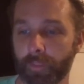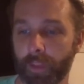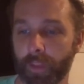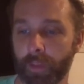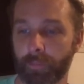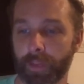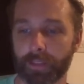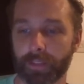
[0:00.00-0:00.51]

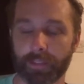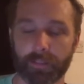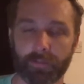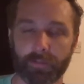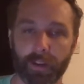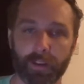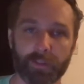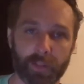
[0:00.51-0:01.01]
and makes it
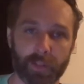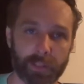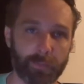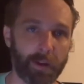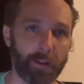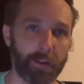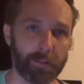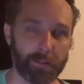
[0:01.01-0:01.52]
very
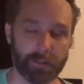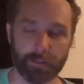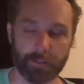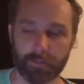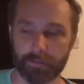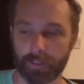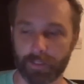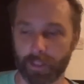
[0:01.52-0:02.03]
transparent
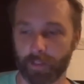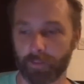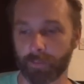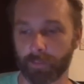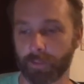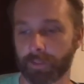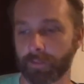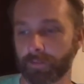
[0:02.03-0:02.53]
to
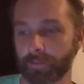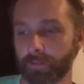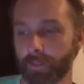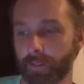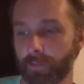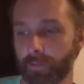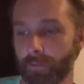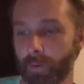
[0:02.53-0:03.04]
government of
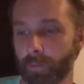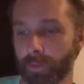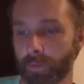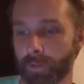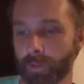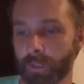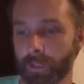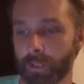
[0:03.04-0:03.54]
what we're
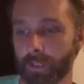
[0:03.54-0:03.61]
doing.